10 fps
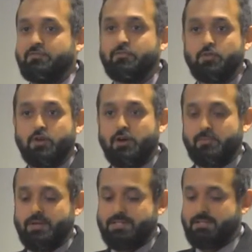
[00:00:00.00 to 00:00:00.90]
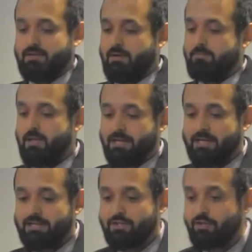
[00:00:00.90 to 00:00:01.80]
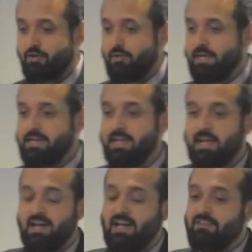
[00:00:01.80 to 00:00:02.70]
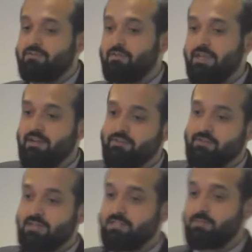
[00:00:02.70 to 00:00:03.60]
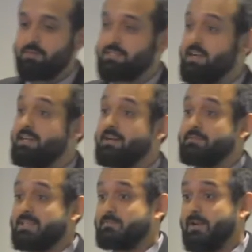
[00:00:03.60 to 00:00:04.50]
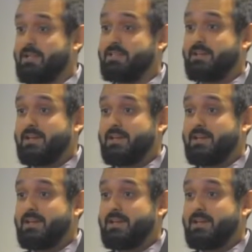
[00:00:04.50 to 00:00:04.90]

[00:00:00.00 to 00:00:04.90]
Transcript: WooCommerce plugin and you know like, hey, I have 300 customers signed up this month.